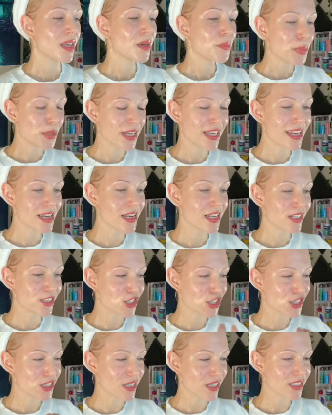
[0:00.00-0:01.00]
But again, it
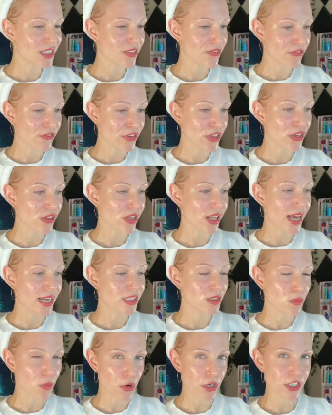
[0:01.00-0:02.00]
just doesn't feel as
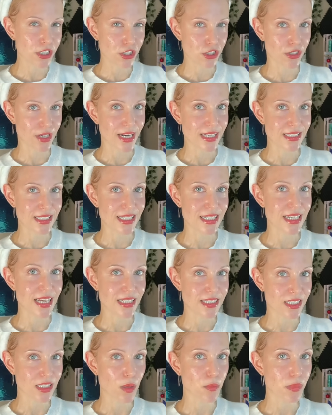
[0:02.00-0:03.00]
moisturizing
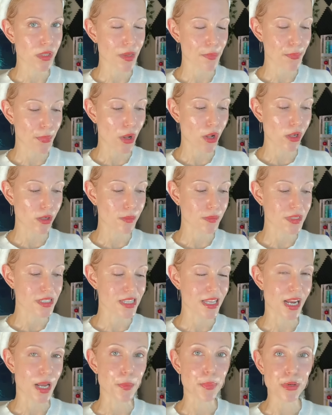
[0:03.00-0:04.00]
as some lip balms
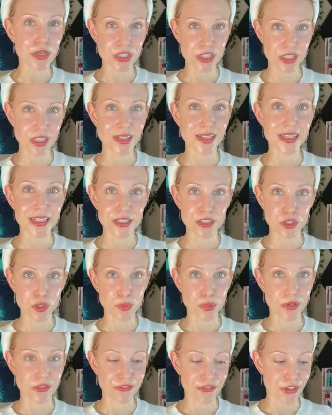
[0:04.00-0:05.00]
that I personally do
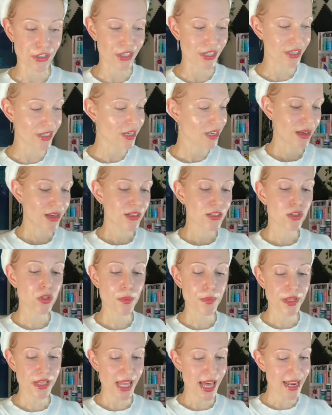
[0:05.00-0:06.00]
prefer. So
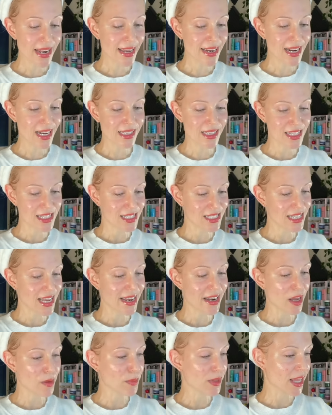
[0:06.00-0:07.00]
I'm glad I got this set.
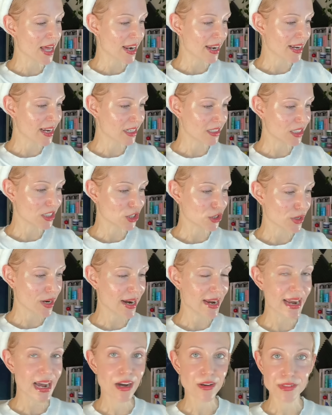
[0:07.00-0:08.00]
I'm glad I got to
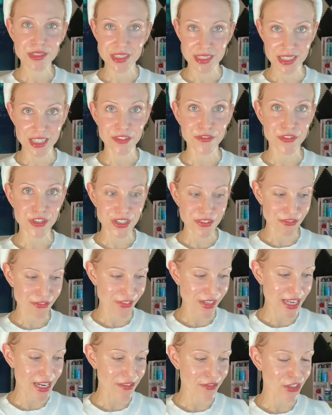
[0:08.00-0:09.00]
try out different
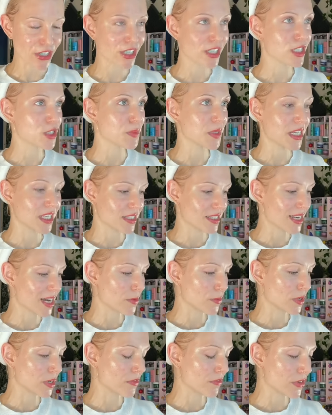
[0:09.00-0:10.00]
flavors because yeah, I
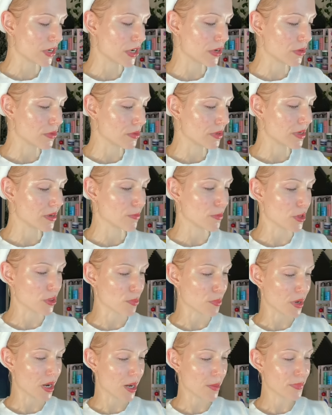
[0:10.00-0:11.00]
wouldn't have known with
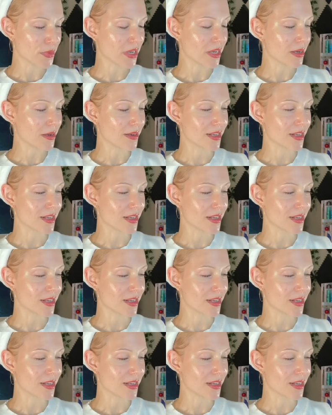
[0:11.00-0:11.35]
poppy.